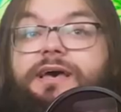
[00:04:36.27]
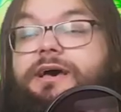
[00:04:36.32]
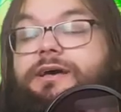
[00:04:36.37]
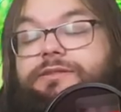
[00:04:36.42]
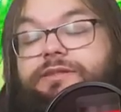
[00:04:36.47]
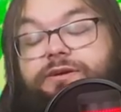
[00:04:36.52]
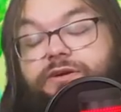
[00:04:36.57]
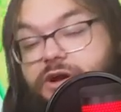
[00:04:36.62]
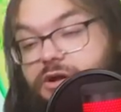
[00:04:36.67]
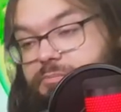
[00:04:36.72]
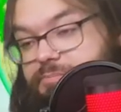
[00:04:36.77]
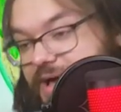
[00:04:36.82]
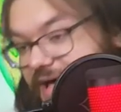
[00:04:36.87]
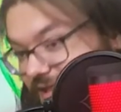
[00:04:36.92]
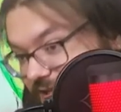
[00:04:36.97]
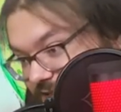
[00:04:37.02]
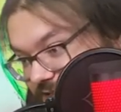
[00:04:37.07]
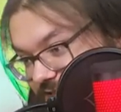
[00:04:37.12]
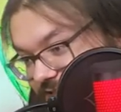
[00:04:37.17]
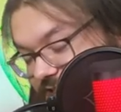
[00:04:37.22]
There are
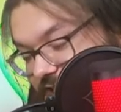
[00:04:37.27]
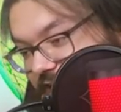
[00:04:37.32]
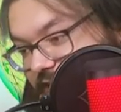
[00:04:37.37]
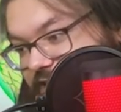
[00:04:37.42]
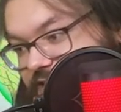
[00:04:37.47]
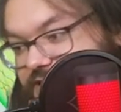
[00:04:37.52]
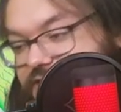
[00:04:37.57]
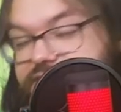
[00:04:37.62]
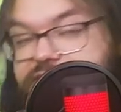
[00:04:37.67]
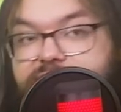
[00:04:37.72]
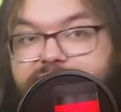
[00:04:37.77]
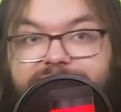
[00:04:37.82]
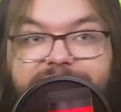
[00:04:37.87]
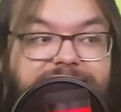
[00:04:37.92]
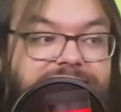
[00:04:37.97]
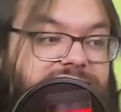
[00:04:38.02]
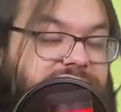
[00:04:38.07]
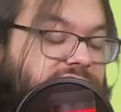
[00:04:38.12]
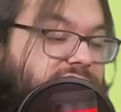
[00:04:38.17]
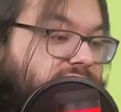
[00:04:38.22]
balance changes,
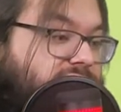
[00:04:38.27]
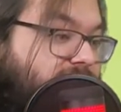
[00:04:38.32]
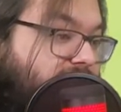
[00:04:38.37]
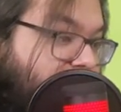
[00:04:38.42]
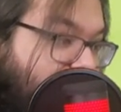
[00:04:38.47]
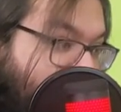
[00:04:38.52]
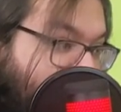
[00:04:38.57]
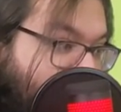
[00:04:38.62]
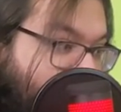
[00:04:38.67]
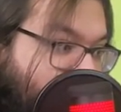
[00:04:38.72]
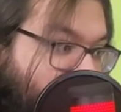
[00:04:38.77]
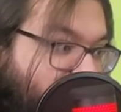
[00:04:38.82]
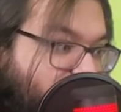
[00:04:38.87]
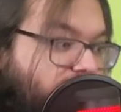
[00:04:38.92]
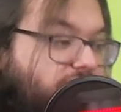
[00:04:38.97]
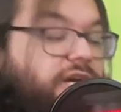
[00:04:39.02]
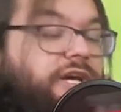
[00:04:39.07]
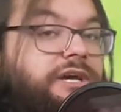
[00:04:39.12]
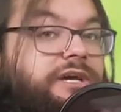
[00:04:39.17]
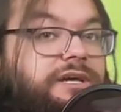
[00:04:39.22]
ranges
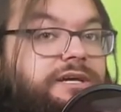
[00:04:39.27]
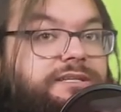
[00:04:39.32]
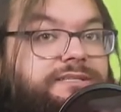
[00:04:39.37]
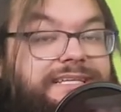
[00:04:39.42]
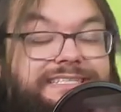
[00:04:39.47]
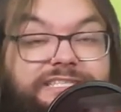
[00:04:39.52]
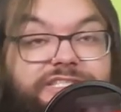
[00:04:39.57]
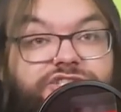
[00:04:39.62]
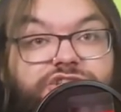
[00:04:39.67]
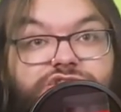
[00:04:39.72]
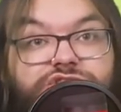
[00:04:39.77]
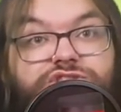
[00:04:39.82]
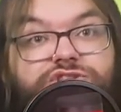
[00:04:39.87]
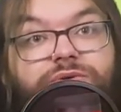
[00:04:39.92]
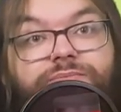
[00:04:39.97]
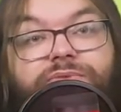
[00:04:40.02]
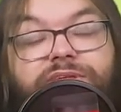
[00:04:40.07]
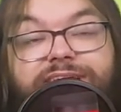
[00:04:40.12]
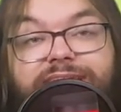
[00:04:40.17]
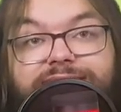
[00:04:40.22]
change. This is just
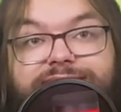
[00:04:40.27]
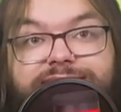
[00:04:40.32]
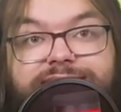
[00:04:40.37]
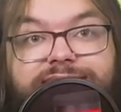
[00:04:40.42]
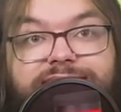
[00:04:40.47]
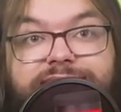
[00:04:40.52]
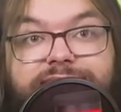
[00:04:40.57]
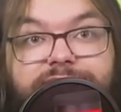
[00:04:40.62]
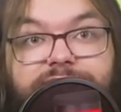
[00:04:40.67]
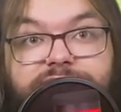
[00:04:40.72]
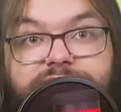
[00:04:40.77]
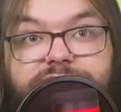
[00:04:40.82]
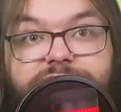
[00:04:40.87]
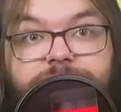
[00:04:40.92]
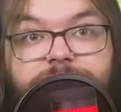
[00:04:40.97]
something that's needed.